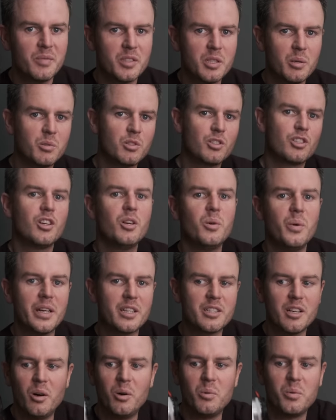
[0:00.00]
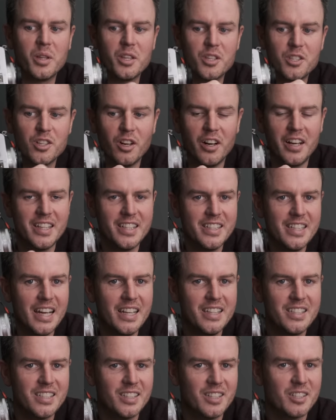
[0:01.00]
So it was two weeks old with a giant
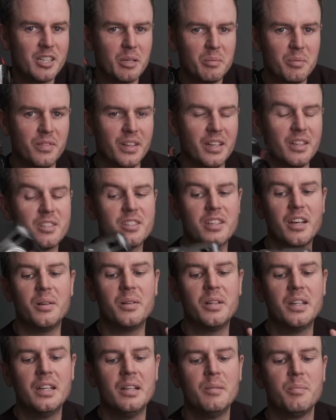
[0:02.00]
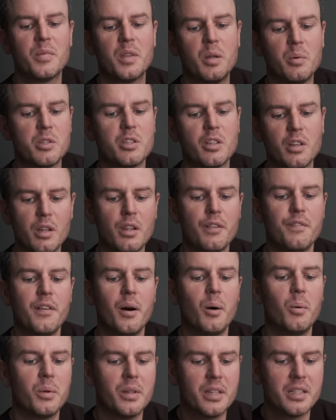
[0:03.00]
dent in the top of it. So there was another
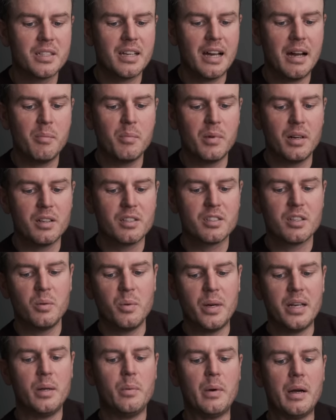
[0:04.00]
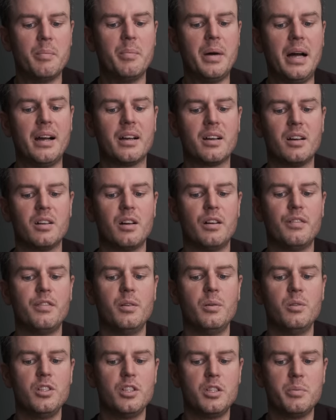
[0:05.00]
fault with this camera. So when it went back, I got
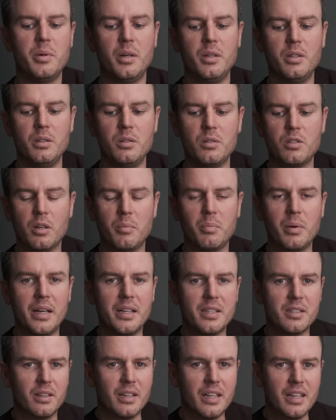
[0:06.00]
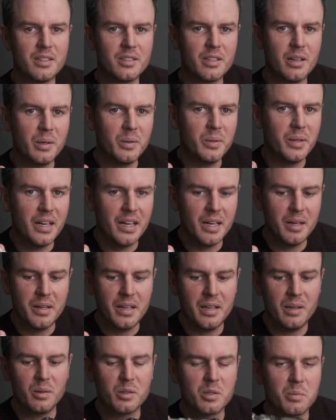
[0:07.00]
Fuji to put a new top plate on it, so uh,
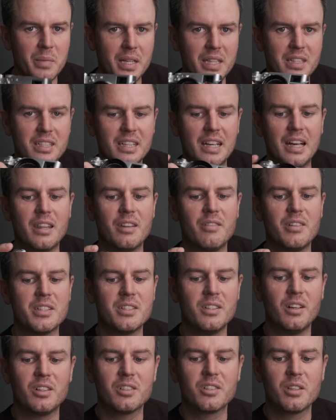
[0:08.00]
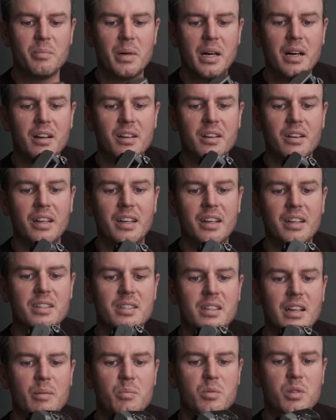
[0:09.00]
it looks mint again. There is not a mark on it.
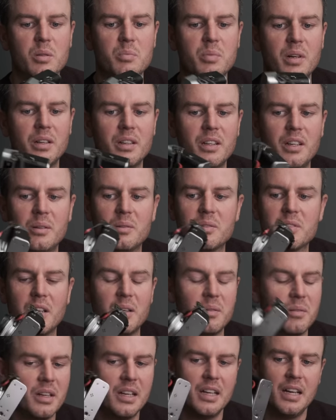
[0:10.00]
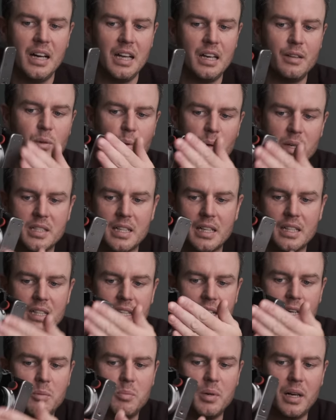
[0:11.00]
It's absolutely brand new. So and I've always had an
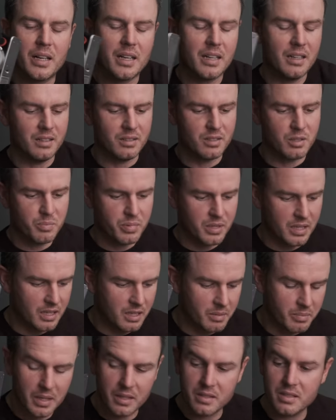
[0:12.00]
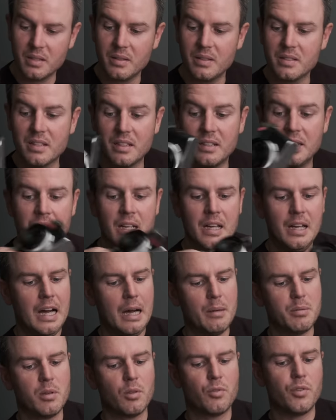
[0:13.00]
L bracket on to protect the base anyway. So
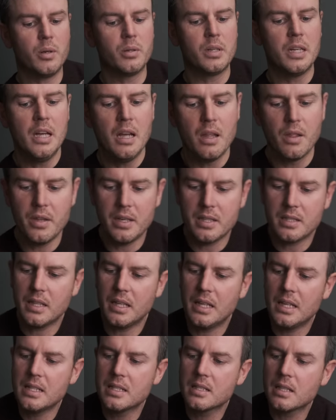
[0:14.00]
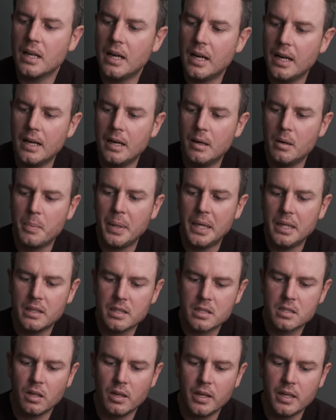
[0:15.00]
absolutely thrilled. This is uh, Peak
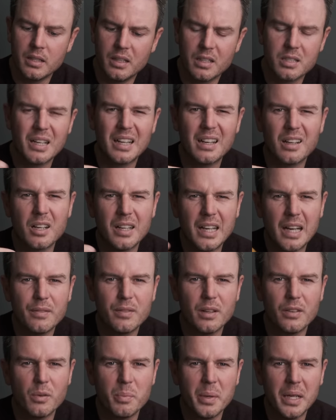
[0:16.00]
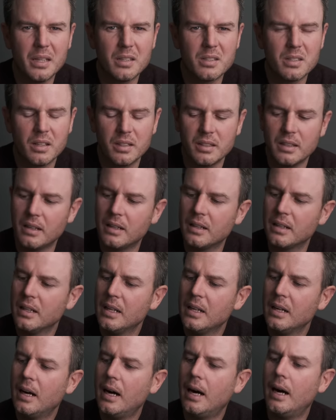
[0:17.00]
Design. I sound like an advert for Peak Design, don't
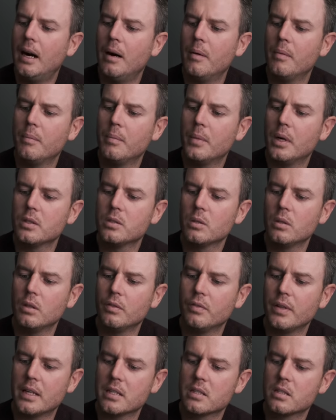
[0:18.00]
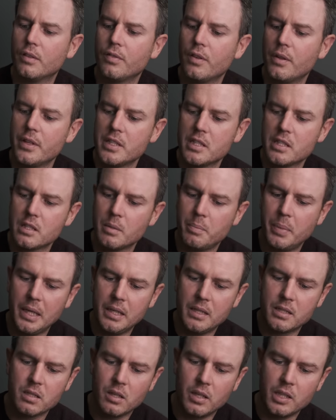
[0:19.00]
I? Um, I do love their stuff though. This is the
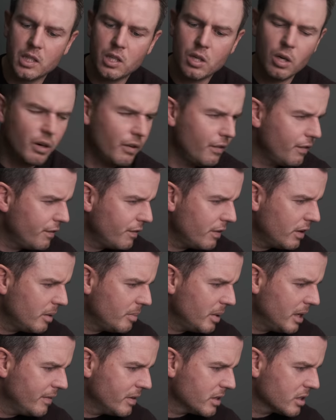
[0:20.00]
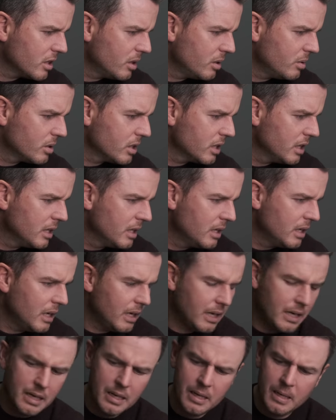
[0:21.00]
Peak Design cuff, I believe it's called.
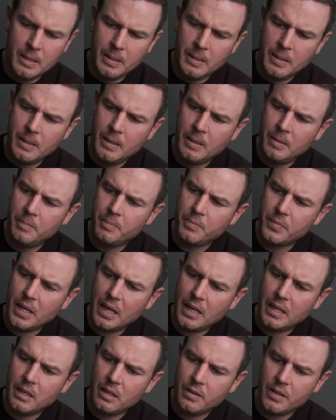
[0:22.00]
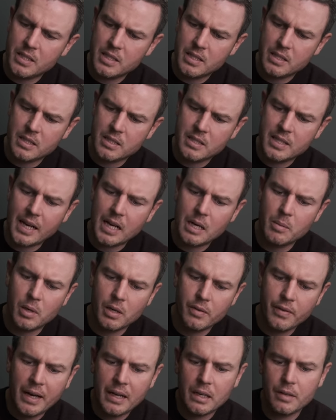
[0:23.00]
Um, and this is the second
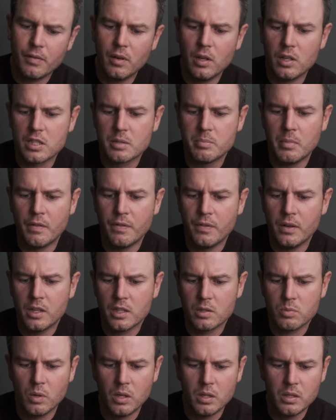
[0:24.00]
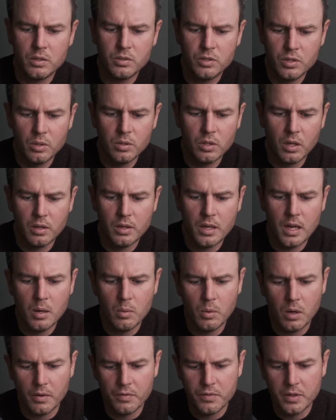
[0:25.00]
one I've had. I've lost my first one. I do not know
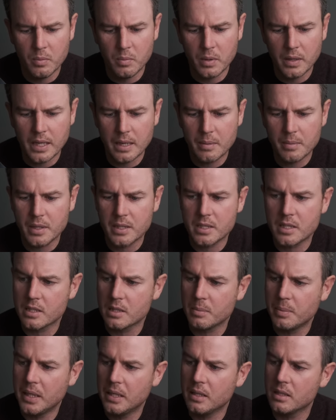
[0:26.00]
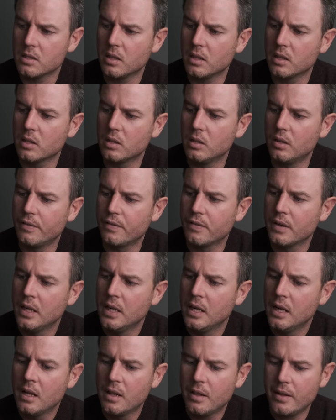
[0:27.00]
what I've done with it, but this is the Peak Design cuff.
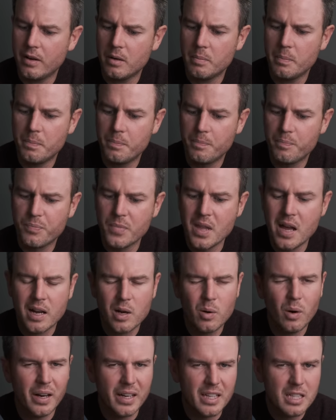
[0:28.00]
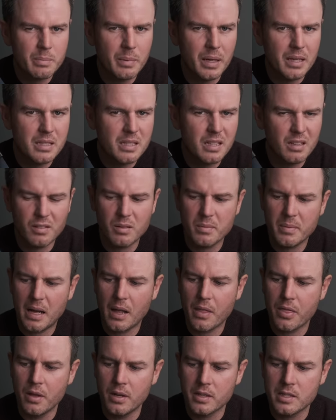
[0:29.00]
They're they're quite expensive,
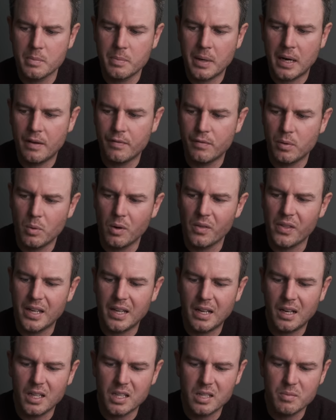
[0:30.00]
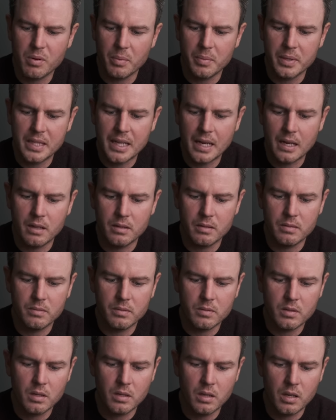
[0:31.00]
about £30 for what they are. You can probably get
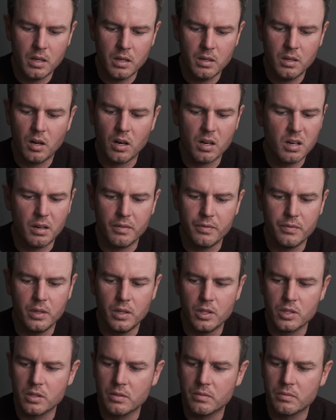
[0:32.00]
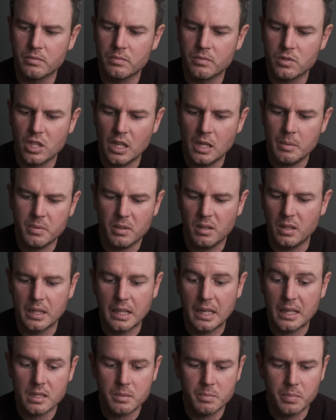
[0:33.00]
a knockoff version cheaper, I
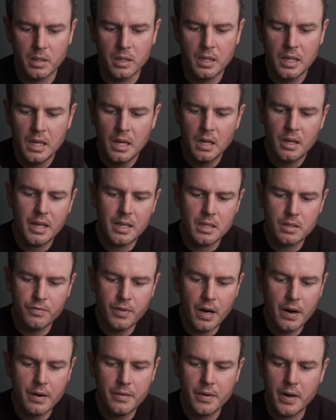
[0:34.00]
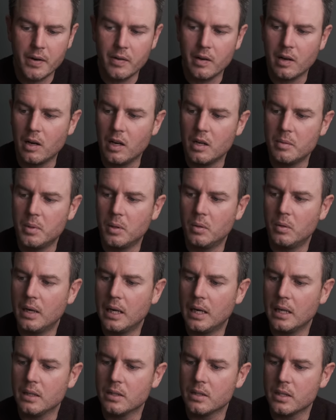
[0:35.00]
guess, but it's very, very reliable
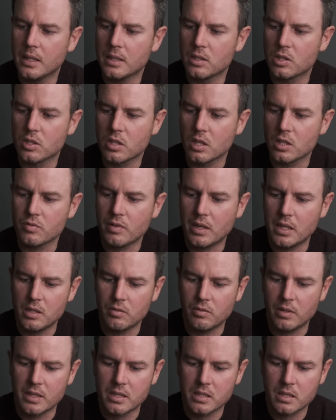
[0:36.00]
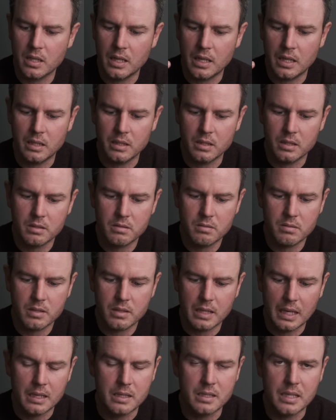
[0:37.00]
and it just goes around your wrist and
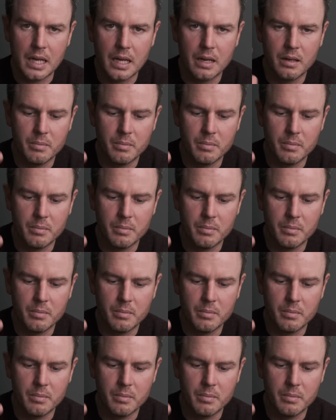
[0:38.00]
stays there.